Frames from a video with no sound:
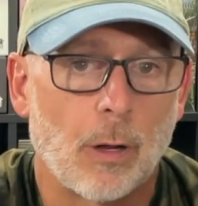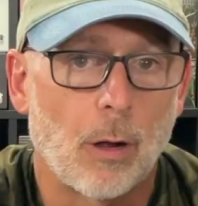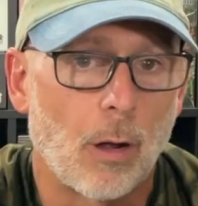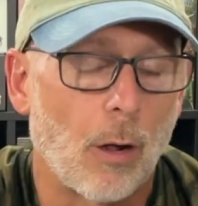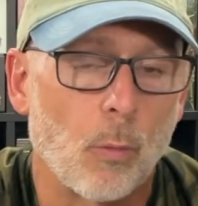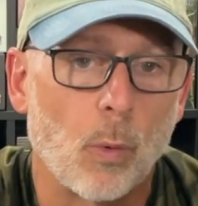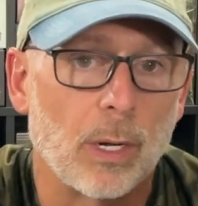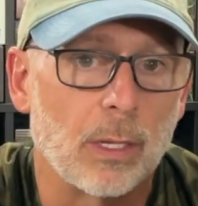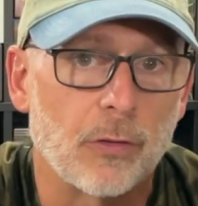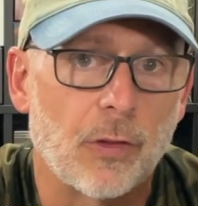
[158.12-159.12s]
are one
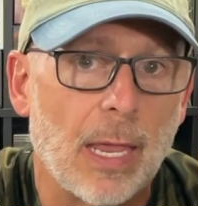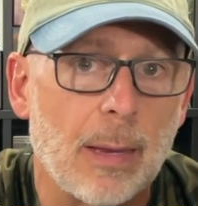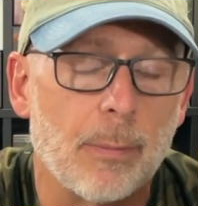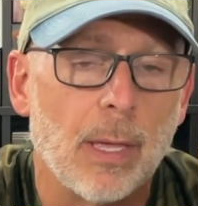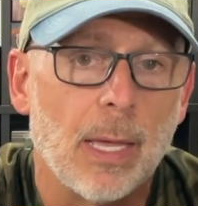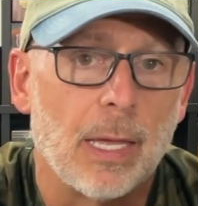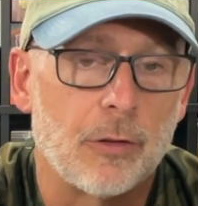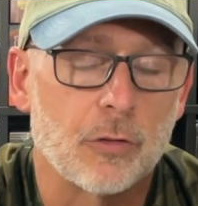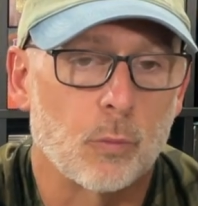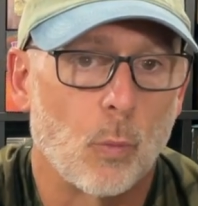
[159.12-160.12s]
and the same. It's
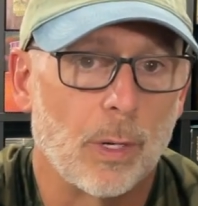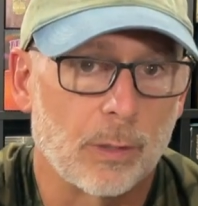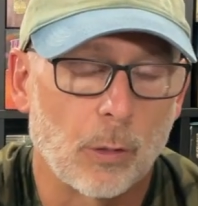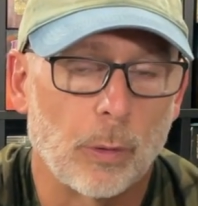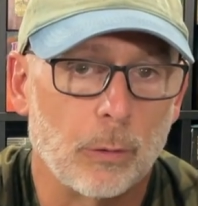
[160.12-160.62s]
just one can only